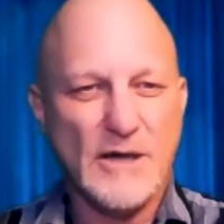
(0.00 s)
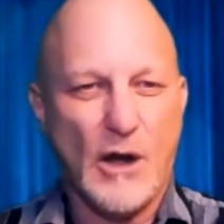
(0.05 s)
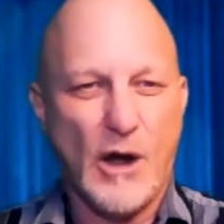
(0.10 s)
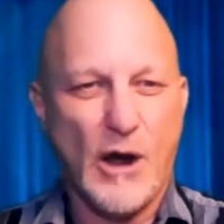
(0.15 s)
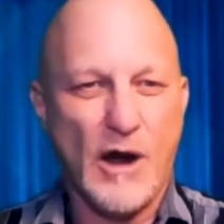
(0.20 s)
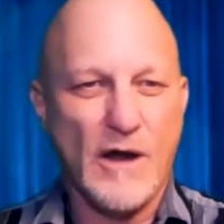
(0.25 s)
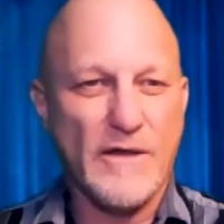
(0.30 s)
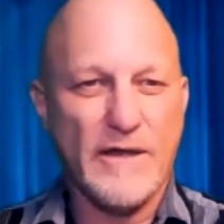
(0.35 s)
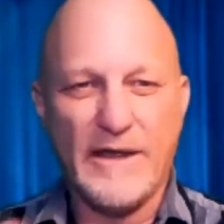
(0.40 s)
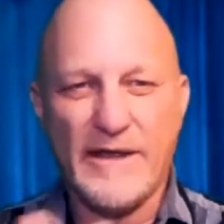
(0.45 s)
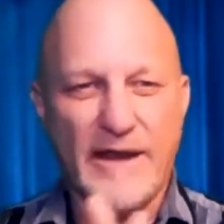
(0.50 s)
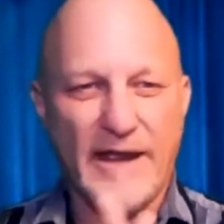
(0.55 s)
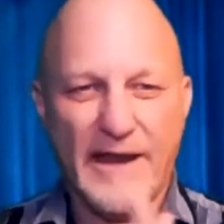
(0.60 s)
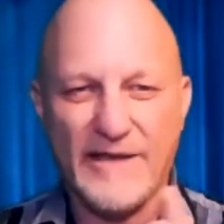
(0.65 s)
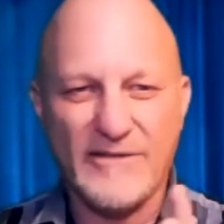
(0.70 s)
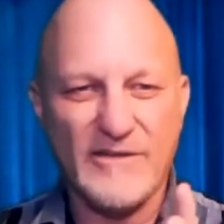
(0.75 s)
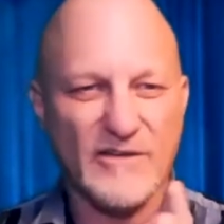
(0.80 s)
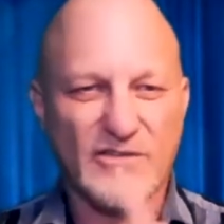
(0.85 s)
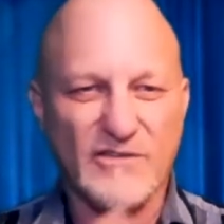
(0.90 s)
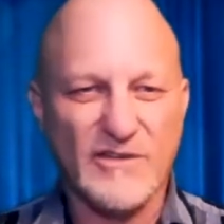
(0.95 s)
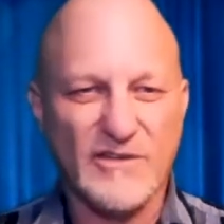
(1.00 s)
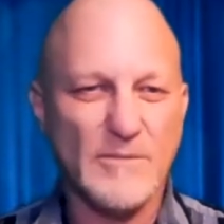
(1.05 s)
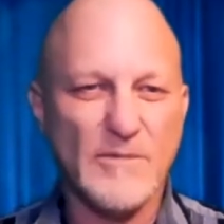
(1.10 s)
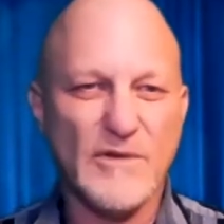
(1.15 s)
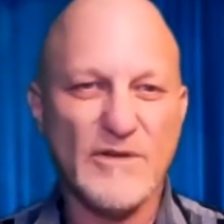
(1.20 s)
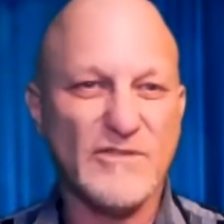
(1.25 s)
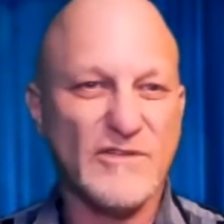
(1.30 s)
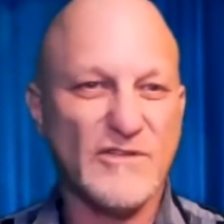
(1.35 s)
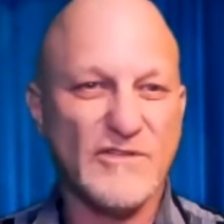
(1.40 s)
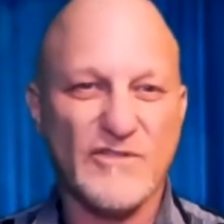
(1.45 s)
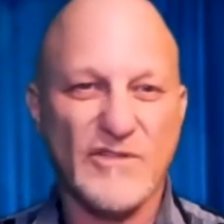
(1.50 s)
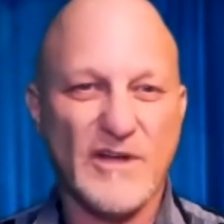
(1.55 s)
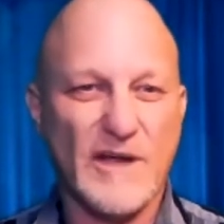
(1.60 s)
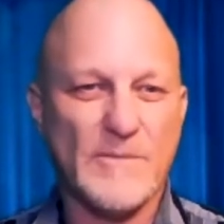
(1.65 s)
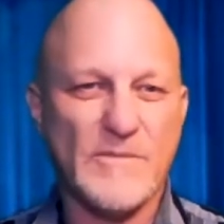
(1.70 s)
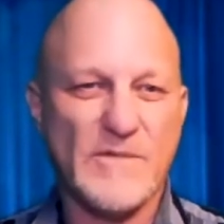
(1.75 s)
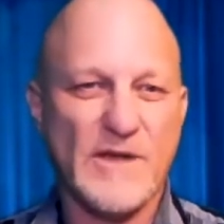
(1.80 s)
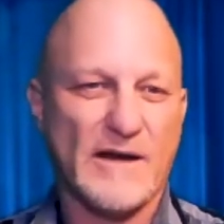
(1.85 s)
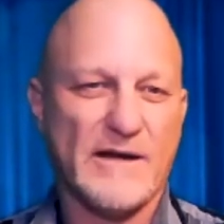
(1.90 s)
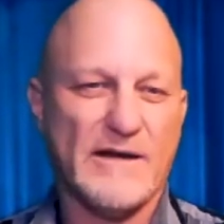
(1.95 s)
Is it seamless, the same
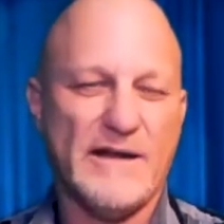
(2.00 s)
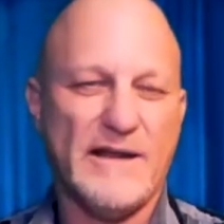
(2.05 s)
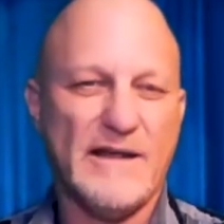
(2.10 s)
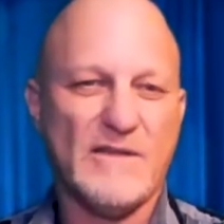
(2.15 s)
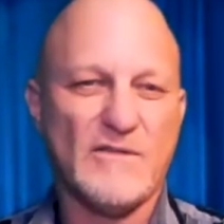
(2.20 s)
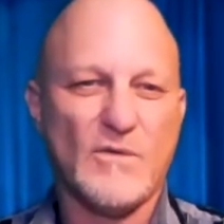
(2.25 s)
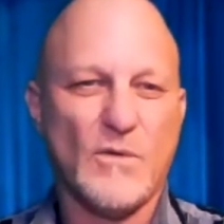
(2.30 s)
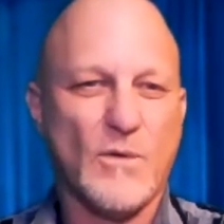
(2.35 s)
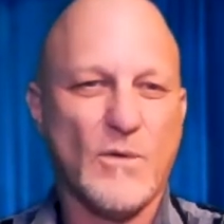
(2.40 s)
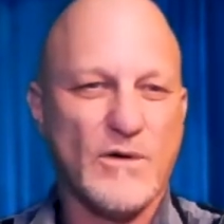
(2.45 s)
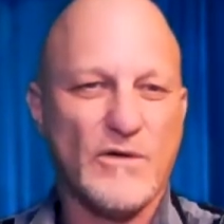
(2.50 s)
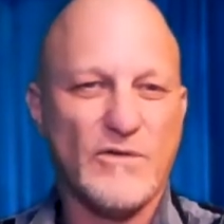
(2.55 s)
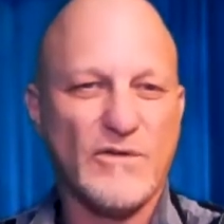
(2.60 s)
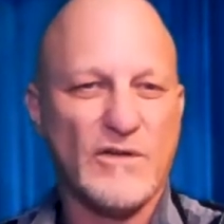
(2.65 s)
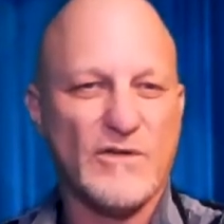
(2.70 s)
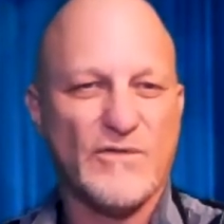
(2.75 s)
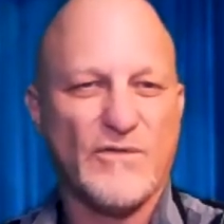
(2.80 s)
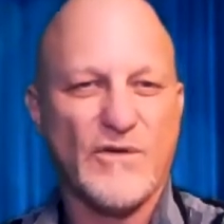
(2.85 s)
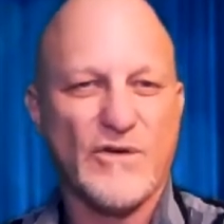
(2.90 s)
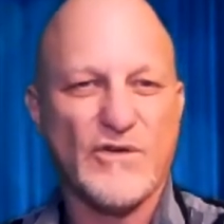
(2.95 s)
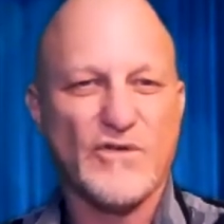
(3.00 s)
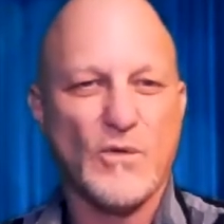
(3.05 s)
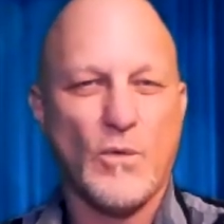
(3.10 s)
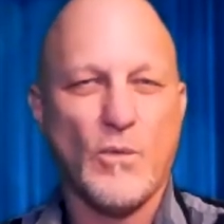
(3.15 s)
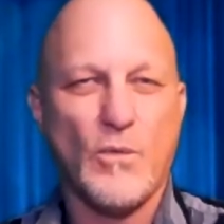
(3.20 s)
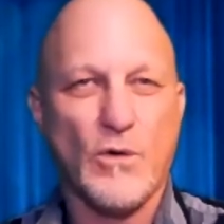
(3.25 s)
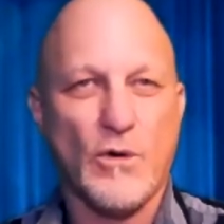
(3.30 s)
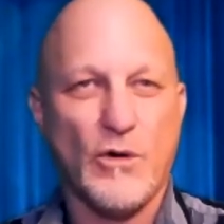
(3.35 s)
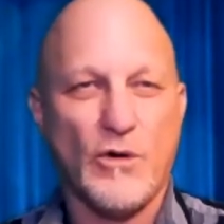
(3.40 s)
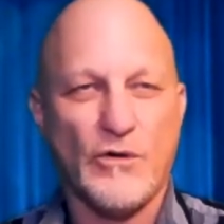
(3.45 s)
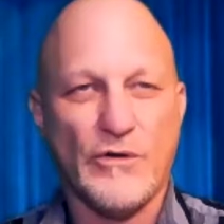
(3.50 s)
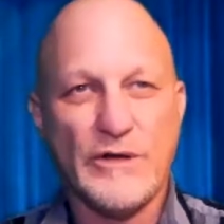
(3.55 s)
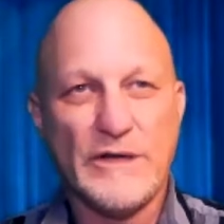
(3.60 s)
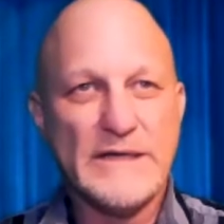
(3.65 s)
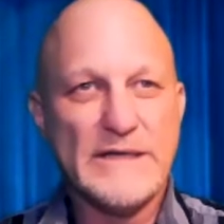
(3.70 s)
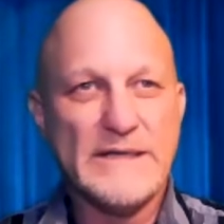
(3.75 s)
techniques, or is this virtual world